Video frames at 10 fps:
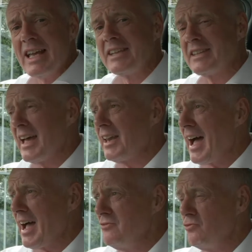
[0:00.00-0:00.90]
It then
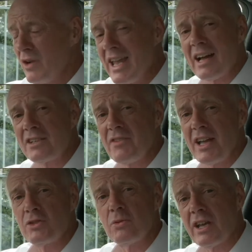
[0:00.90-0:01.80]

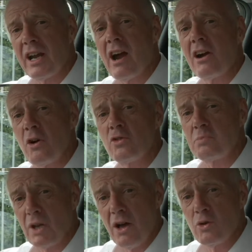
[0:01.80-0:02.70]
reactivates when the car goes
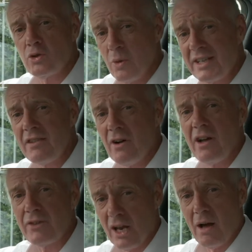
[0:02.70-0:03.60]
below
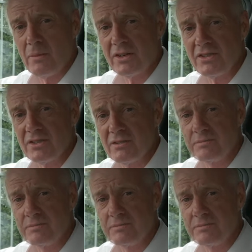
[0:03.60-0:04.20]
25 kilometers.